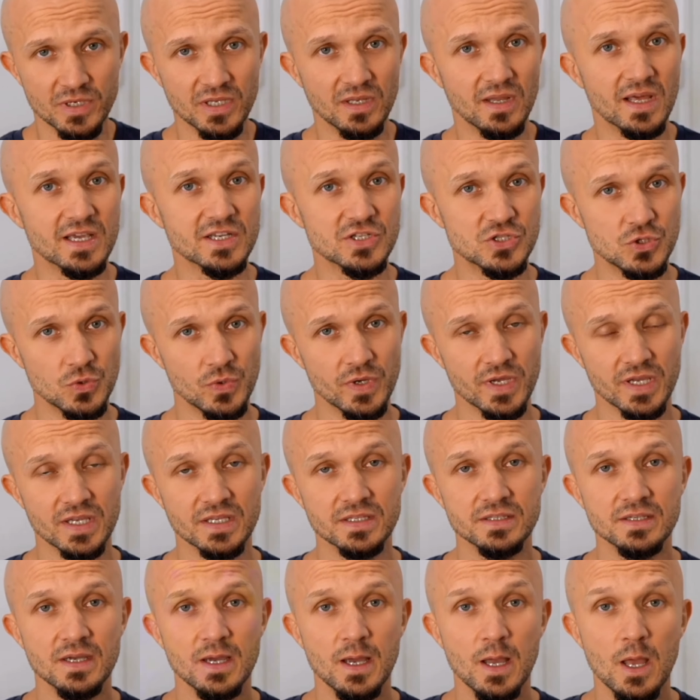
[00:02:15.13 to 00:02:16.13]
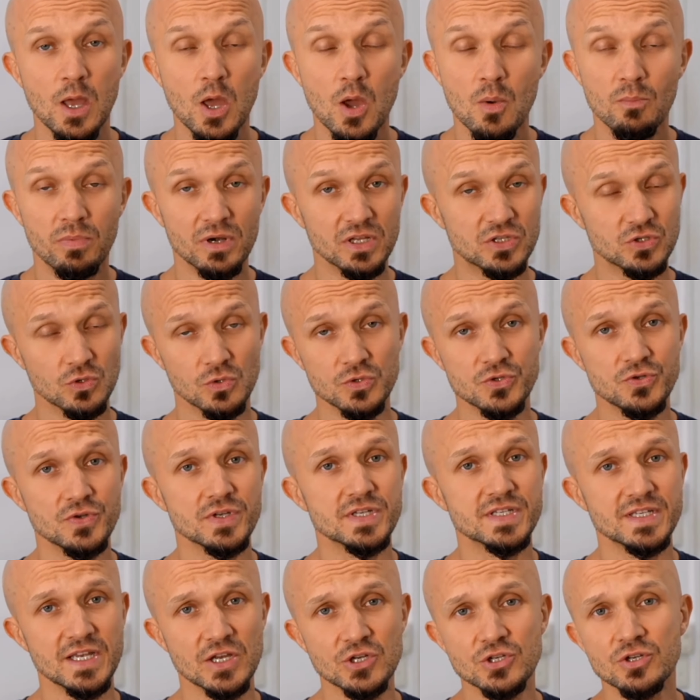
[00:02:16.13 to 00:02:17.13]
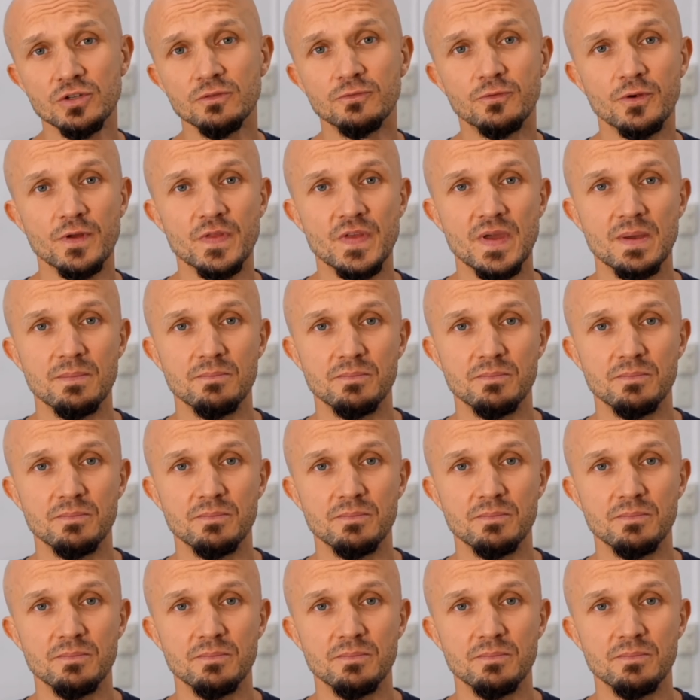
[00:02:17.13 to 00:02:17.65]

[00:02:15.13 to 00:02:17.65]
likes doing it. But it's also essential for them